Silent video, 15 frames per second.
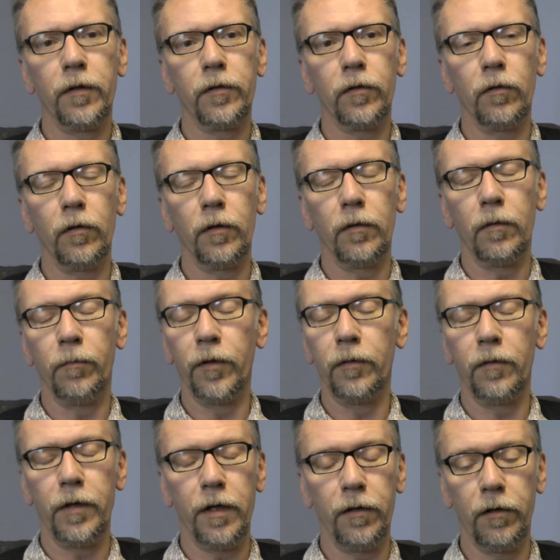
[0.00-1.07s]
and so
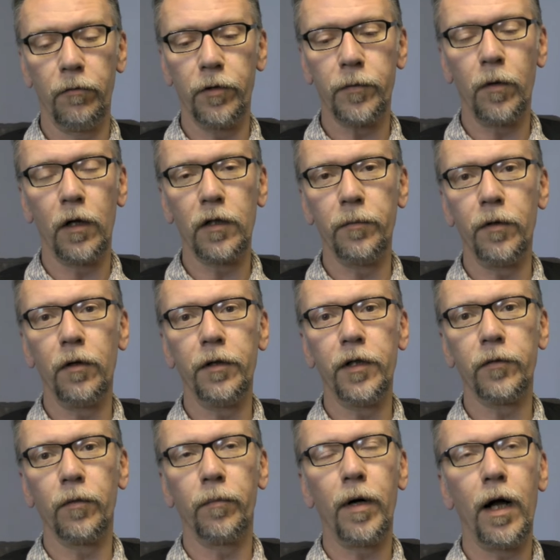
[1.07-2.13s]
the, the
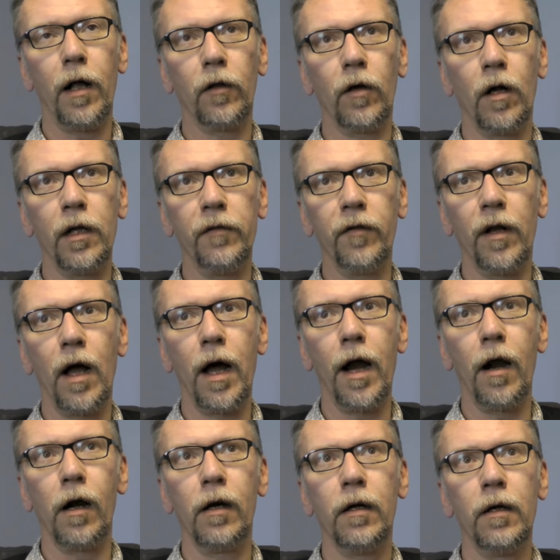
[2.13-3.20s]
responsibilities were piled on even
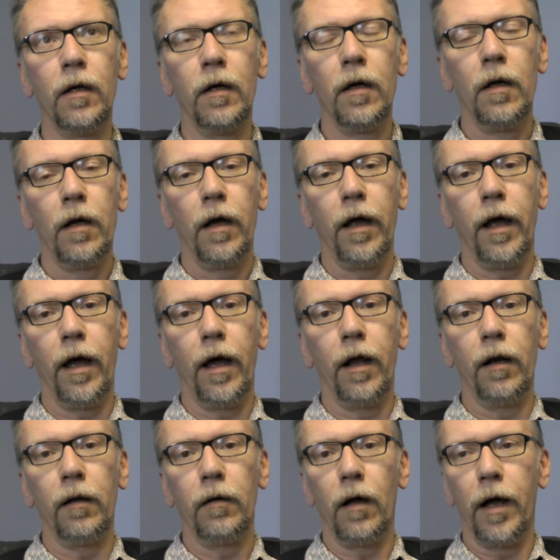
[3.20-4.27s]
higher
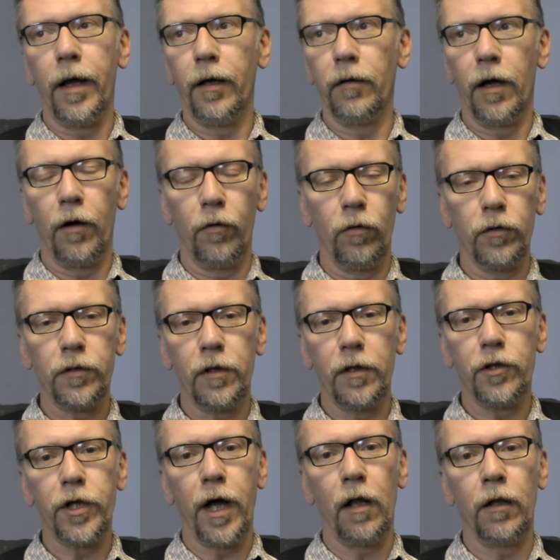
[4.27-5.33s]
and I, I rose to
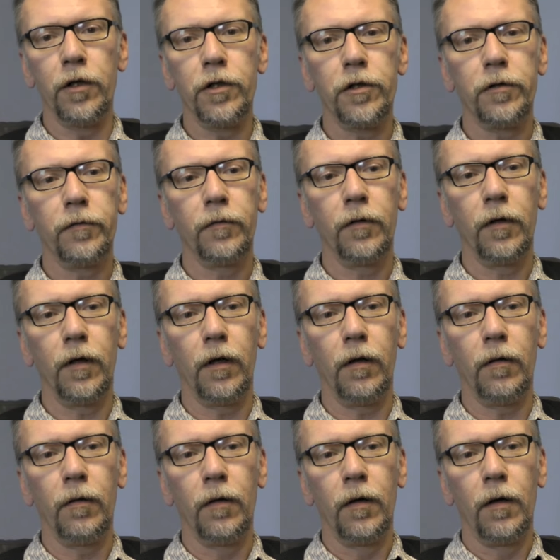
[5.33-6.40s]
the challenge
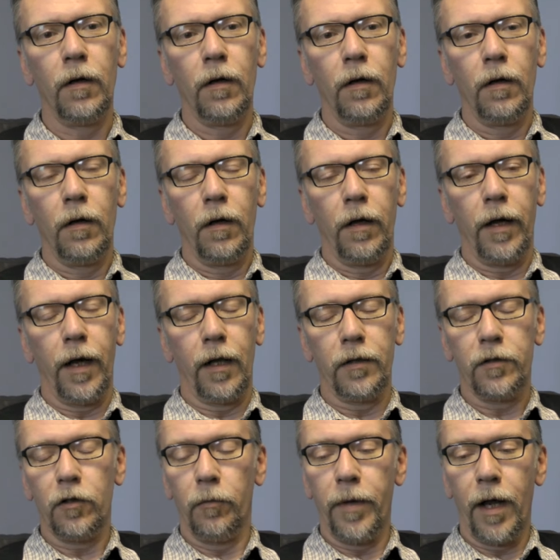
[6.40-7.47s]

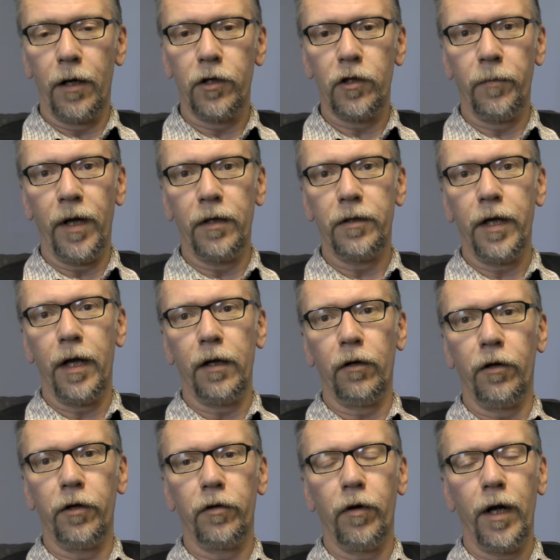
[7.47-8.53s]
and still managed to maintain
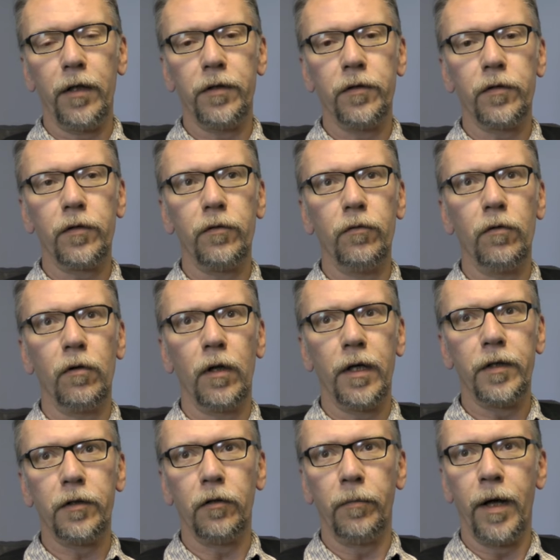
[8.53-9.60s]
good grades in school.
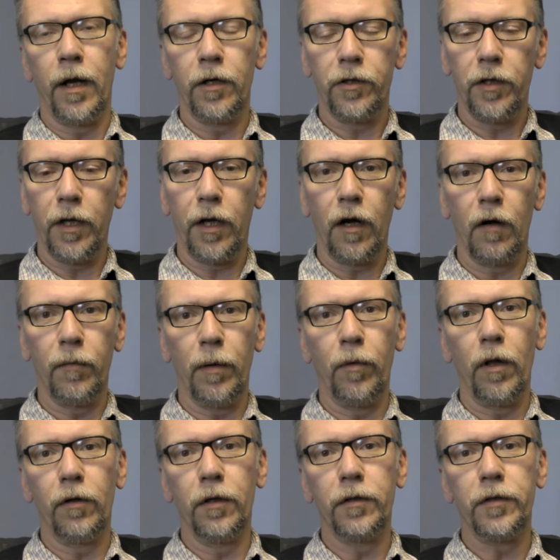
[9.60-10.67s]
I still managed to take care of my
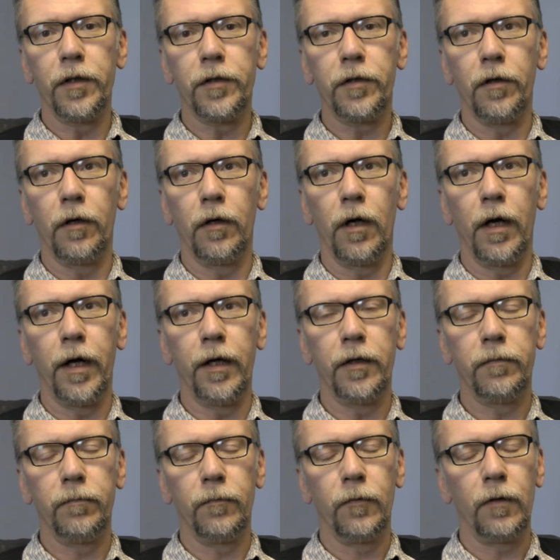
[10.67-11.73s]
brother and sister.
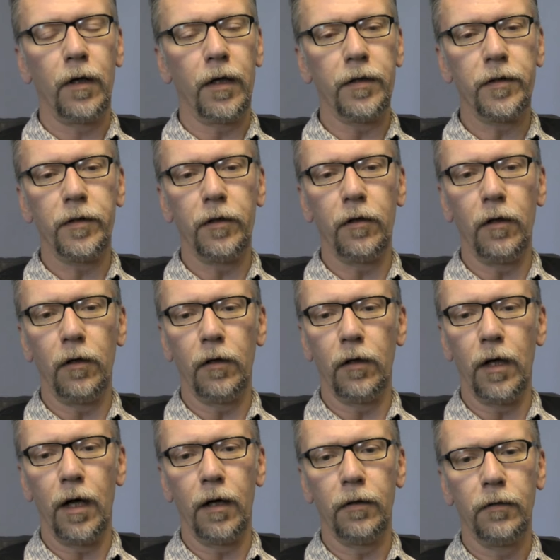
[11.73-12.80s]
I, I
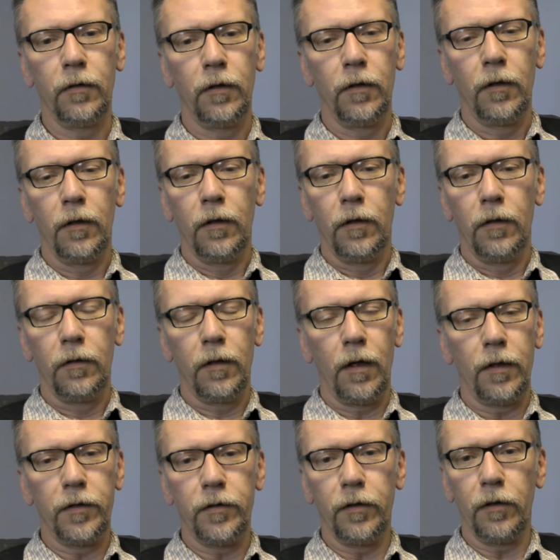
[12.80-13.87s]
still, uh,
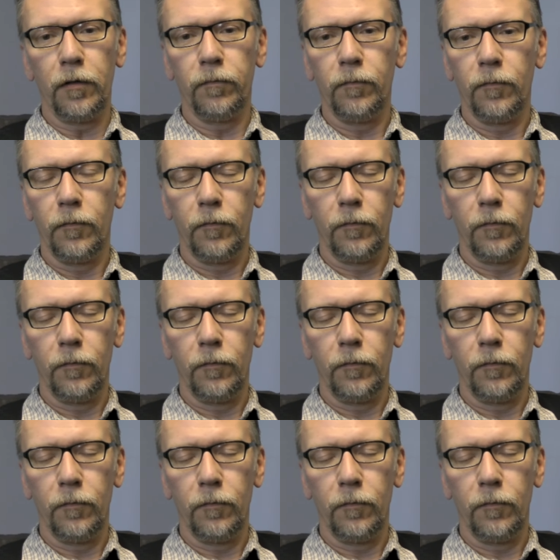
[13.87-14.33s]
I still